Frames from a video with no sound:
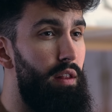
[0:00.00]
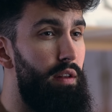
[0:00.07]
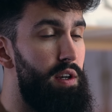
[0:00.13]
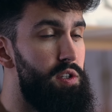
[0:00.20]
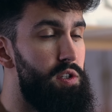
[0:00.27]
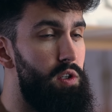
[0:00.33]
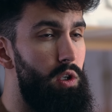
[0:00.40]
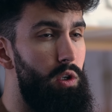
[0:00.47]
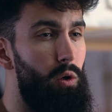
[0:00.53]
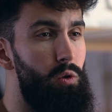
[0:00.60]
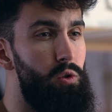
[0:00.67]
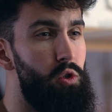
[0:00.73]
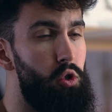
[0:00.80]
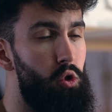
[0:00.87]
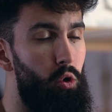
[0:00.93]
than this, you
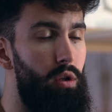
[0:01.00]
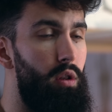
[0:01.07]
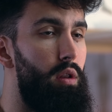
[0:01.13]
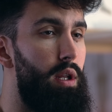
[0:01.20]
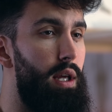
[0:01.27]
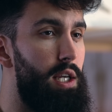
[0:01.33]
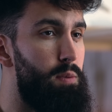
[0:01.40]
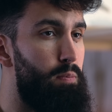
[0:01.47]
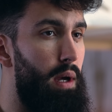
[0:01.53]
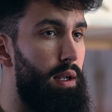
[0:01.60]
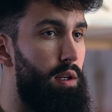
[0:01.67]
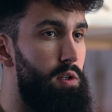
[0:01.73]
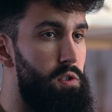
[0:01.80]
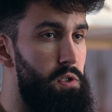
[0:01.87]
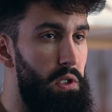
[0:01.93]
can certainly
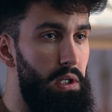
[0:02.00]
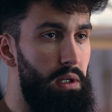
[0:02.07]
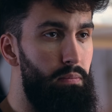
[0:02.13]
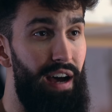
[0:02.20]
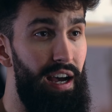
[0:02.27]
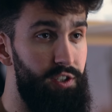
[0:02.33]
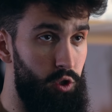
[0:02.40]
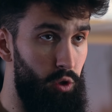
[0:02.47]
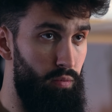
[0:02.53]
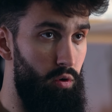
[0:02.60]
expect to see faster